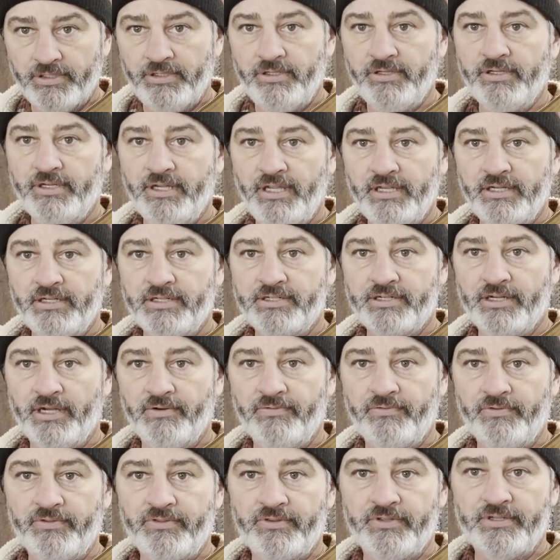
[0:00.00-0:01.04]
You can hang a
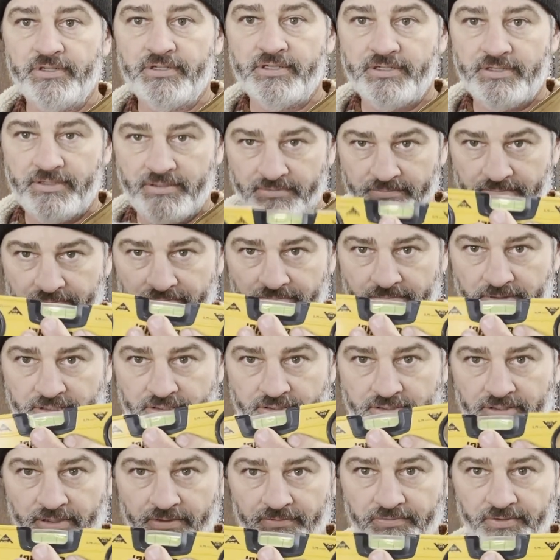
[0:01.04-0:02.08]
shelf with this, make the
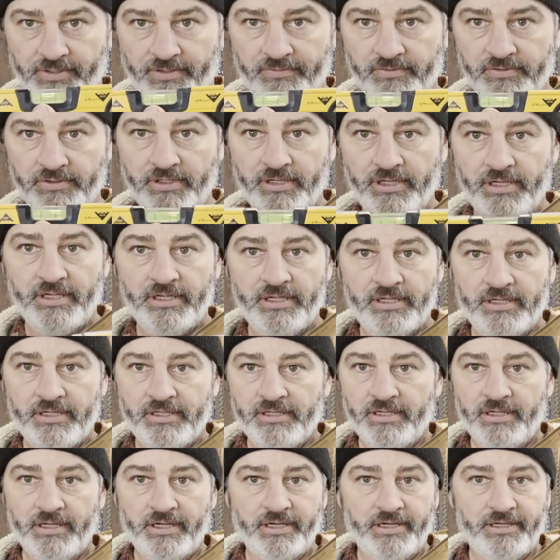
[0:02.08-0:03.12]
shelf level.
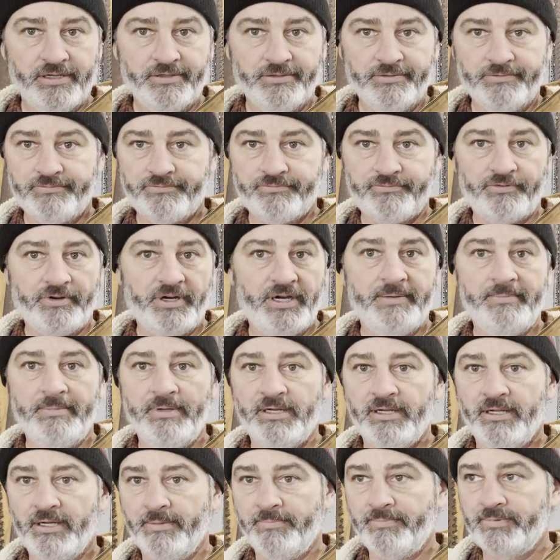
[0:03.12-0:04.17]

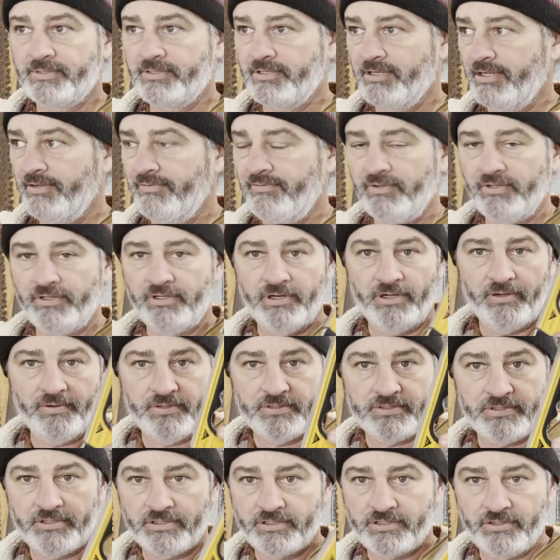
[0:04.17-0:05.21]
Framing up stuff, you can
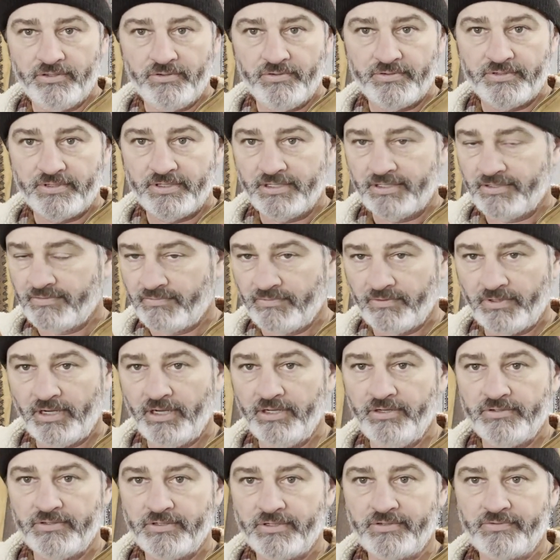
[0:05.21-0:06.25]
always just use this. I
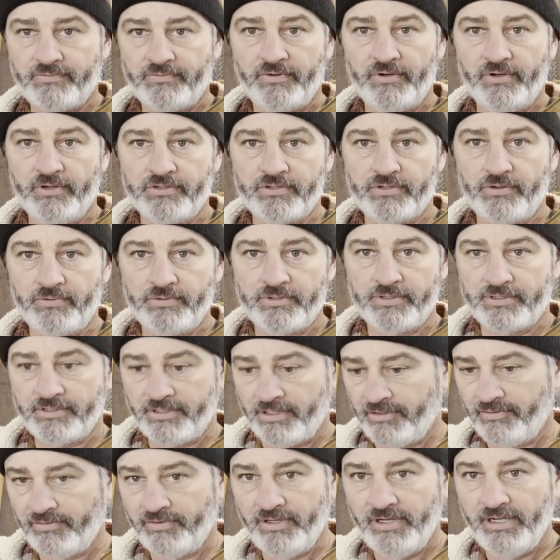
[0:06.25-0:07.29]
use this for all sorts of
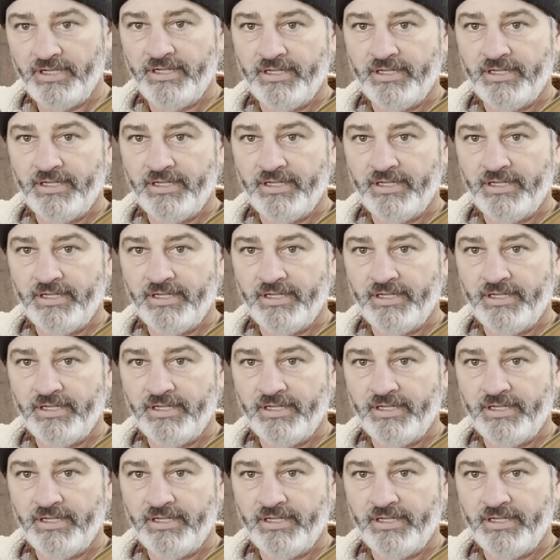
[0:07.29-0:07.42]
stuff.